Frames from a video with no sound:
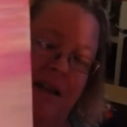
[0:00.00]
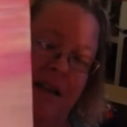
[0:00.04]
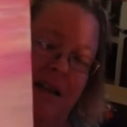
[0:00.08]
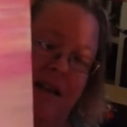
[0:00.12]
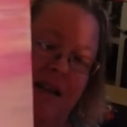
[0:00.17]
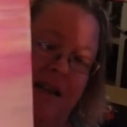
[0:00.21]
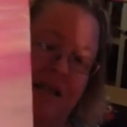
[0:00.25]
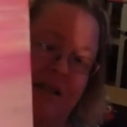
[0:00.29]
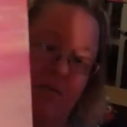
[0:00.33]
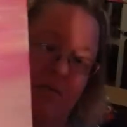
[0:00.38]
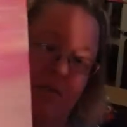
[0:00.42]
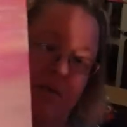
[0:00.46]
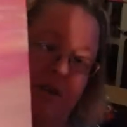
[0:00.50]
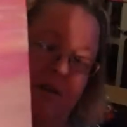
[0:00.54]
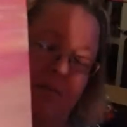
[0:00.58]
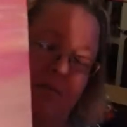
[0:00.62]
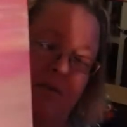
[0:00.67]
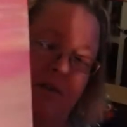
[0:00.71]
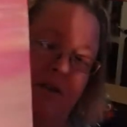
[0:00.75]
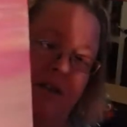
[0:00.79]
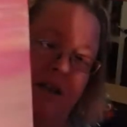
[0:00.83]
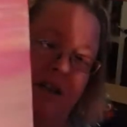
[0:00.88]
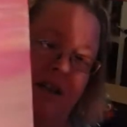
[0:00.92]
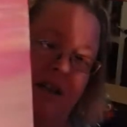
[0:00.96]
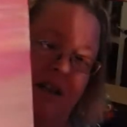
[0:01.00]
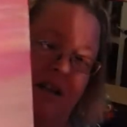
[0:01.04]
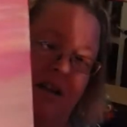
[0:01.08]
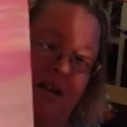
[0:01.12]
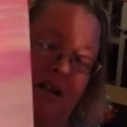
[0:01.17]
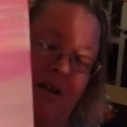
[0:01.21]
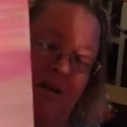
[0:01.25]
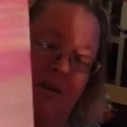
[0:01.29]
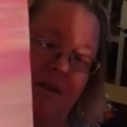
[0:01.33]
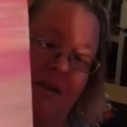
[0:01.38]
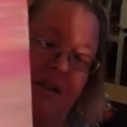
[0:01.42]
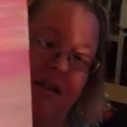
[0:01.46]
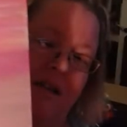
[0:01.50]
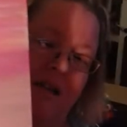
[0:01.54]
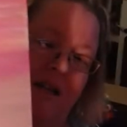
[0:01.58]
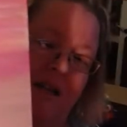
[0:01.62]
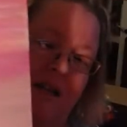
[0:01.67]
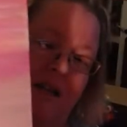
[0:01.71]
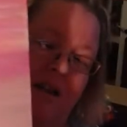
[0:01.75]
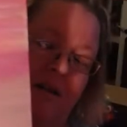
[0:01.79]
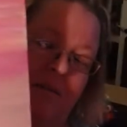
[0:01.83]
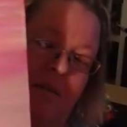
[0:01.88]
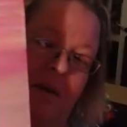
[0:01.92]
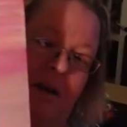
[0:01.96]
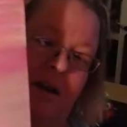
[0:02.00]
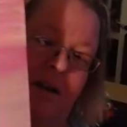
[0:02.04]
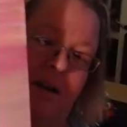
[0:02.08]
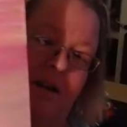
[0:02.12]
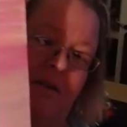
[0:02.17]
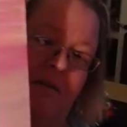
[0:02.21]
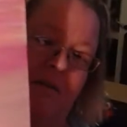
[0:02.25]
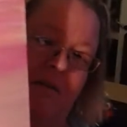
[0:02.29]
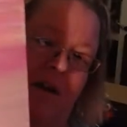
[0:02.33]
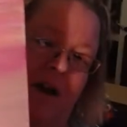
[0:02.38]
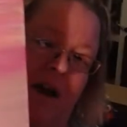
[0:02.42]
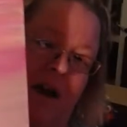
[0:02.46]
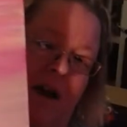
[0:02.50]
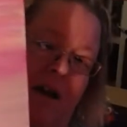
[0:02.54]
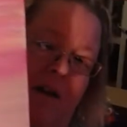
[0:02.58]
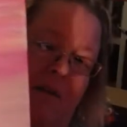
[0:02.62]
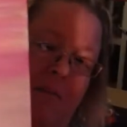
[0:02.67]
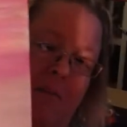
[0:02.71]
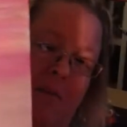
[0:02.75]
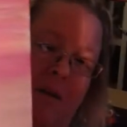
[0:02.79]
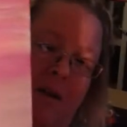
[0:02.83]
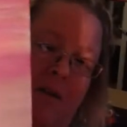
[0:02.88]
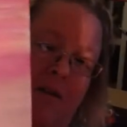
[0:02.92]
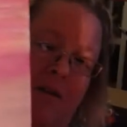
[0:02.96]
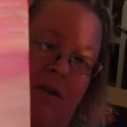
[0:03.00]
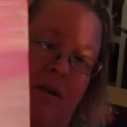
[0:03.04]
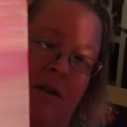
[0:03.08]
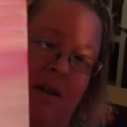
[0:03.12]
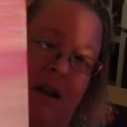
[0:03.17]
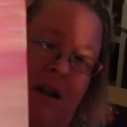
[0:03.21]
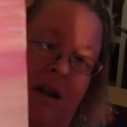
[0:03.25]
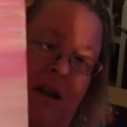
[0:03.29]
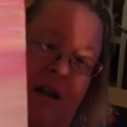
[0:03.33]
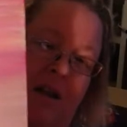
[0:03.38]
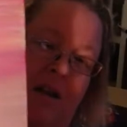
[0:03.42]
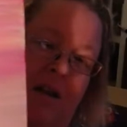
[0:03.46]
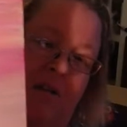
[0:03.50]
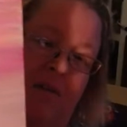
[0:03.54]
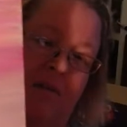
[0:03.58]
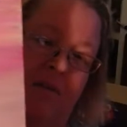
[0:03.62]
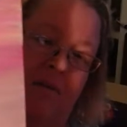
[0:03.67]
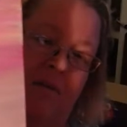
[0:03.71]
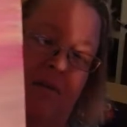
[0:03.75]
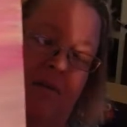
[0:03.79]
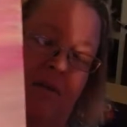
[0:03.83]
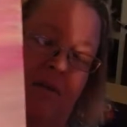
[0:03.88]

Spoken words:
this one in particular, I was thinking about Divine Mother Love.